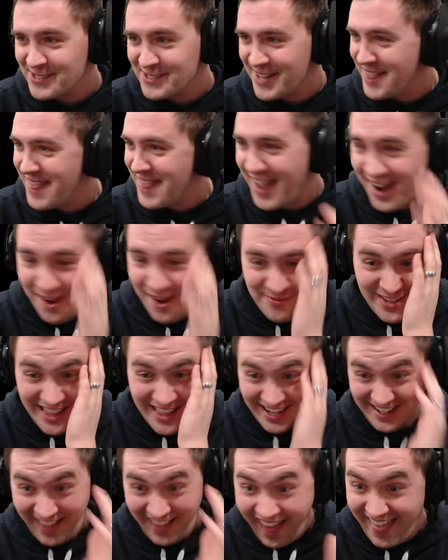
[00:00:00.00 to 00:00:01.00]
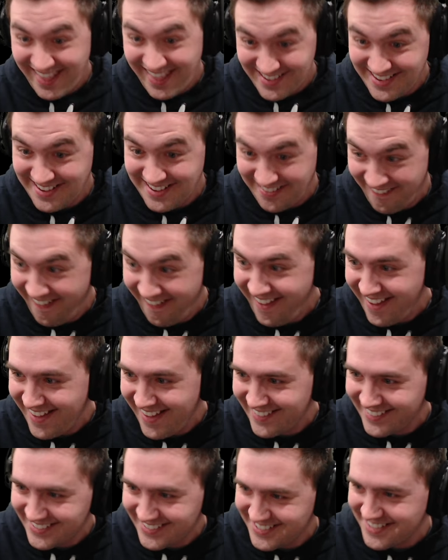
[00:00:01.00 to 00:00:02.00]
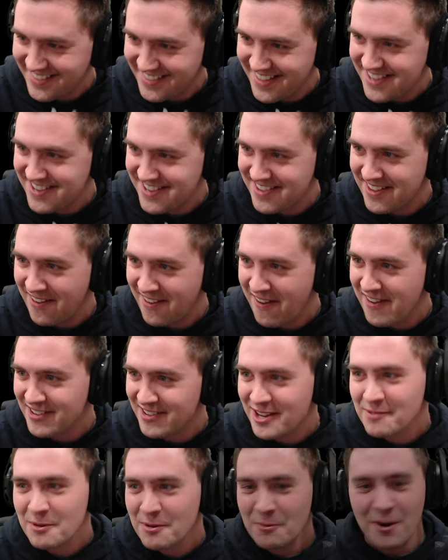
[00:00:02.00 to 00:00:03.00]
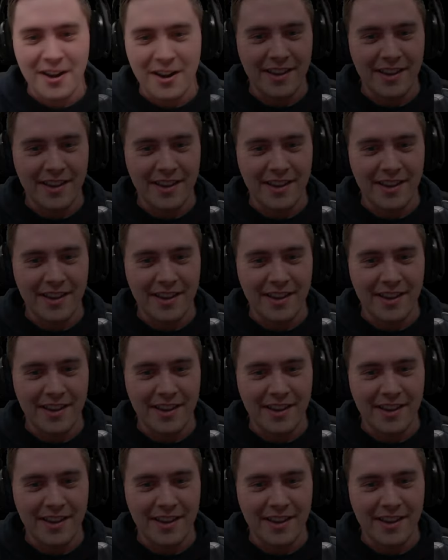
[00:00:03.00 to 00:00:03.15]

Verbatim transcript: And then I'll be like, yeah, this is great. This is this is the content we wanted.